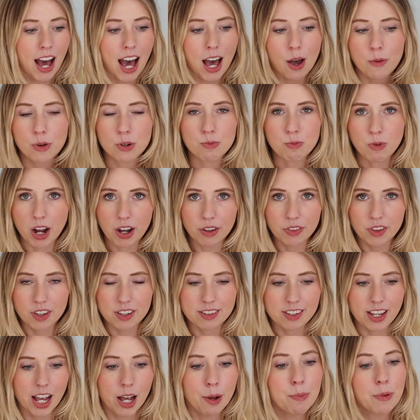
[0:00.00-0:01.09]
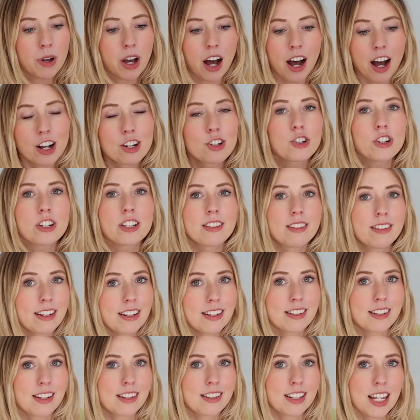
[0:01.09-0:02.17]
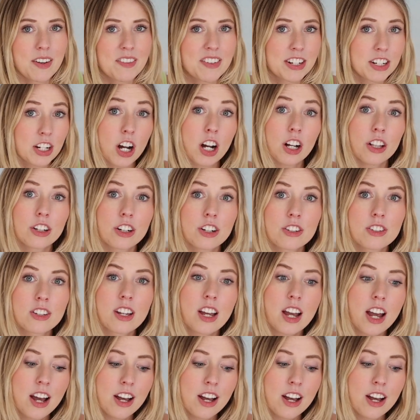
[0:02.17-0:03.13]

I would round this up, $167.